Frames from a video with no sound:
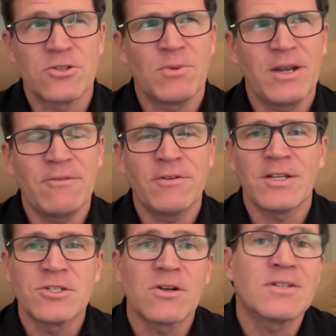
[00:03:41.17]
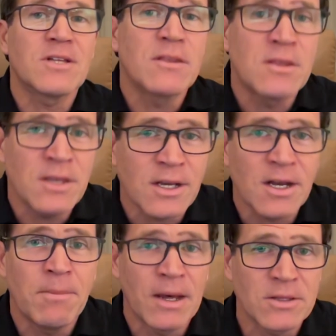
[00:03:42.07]
so whenever they start to think
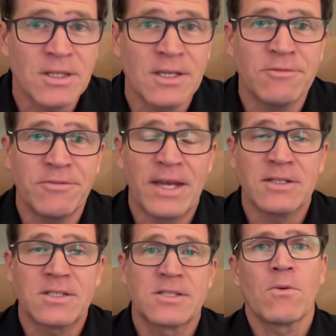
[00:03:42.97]
about the event,